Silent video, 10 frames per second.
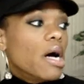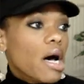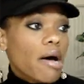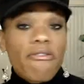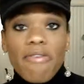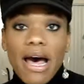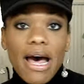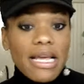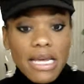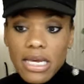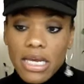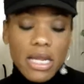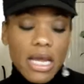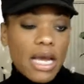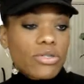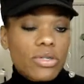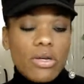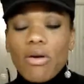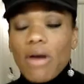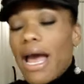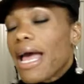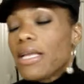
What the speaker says: a fahi, get an extra yogurt,